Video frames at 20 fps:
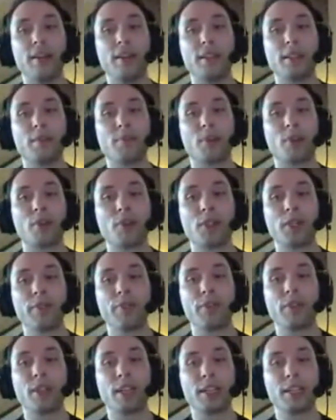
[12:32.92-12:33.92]
this
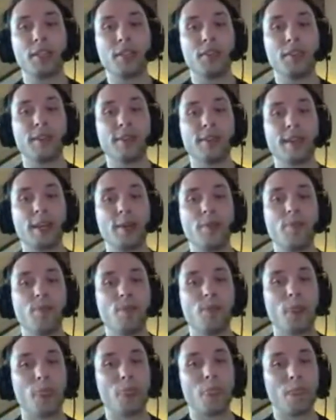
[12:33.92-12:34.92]
approach if you'd like to do the
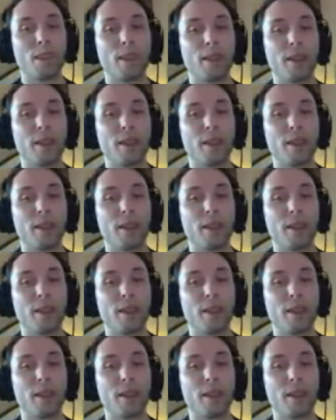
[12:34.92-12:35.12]
same.